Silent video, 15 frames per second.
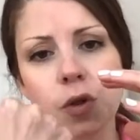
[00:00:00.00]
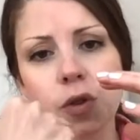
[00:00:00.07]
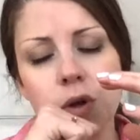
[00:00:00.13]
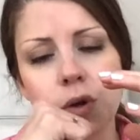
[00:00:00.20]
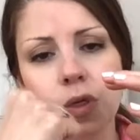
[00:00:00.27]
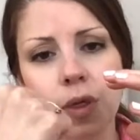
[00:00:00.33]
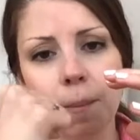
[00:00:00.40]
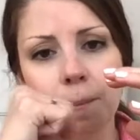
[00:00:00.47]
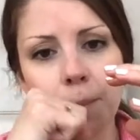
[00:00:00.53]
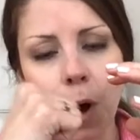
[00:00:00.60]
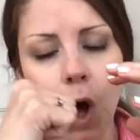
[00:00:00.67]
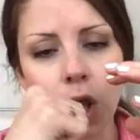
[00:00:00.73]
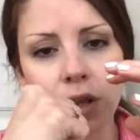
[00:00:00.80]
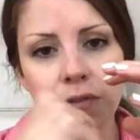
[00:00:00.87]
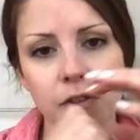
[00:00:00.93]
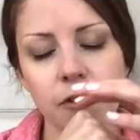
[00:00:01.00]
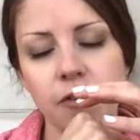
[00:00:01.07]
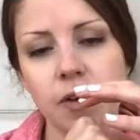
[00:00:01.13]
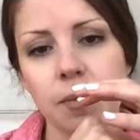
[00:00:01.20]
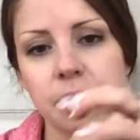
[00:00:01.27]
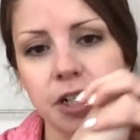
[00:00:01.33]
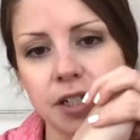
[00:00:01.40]
So the ball of the
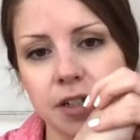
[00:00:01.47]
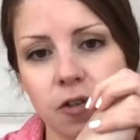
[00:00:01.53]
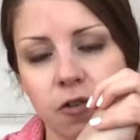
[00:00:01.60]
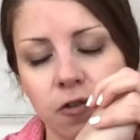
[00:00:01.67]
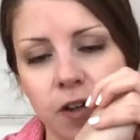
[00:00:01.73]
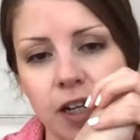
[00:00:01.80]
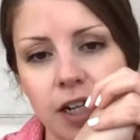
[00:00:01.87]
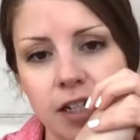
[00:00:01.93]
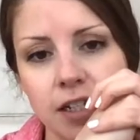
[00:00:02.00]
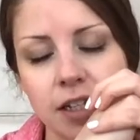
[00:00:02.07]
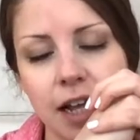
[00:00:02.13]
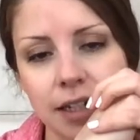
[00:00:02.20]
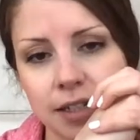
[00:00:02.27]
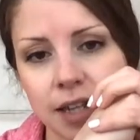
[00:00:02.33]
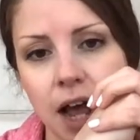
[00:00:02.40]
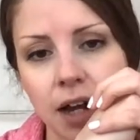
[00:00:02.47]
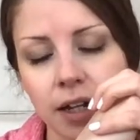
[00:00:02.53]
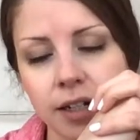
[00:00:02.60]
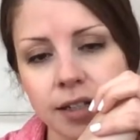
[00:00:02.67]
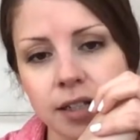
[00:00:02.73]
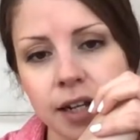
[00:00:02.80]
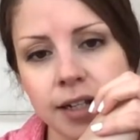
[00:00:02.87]
femur doesn't fit into that
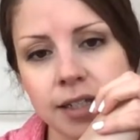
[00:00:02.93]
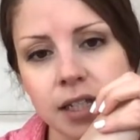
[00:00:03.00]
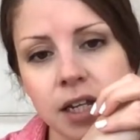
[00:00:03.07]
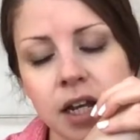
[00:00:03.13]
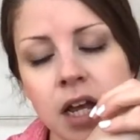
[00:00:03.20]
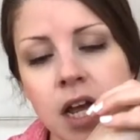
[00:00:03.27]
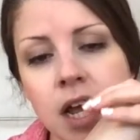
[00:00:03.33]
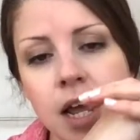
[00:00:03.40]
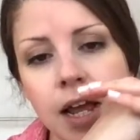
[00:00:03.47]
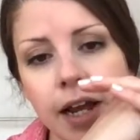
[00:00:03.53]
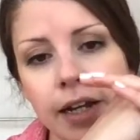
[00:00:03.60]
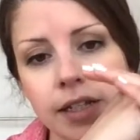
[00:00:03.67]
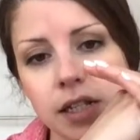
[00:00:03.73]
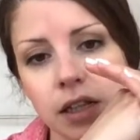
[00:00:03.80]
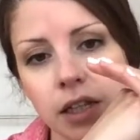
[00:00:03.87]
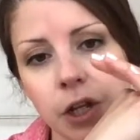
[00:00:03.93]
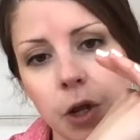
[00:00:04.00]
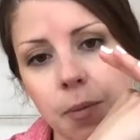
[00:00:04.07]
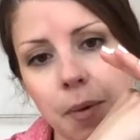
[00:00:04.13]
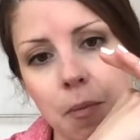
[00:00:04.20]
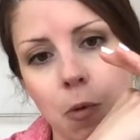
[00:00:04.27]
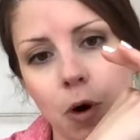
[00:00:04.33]
socket as nicely. It's a
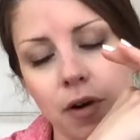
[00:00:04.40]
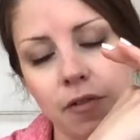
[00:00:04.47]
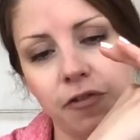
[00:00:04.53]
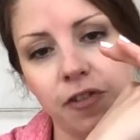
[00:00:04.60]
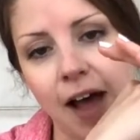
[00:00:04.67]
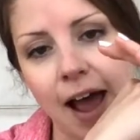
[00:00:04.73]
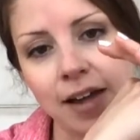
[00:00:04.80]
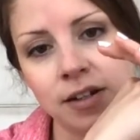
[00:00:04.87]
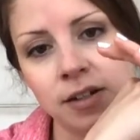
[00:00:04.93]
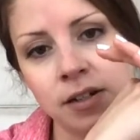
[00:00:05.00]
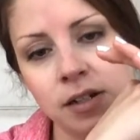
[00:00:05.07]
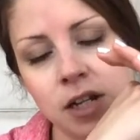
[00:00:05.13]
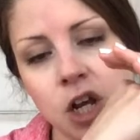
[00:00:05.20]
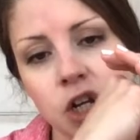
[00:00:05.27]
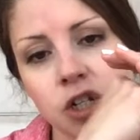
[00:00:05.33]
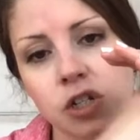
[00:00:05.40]
little bit more flattened.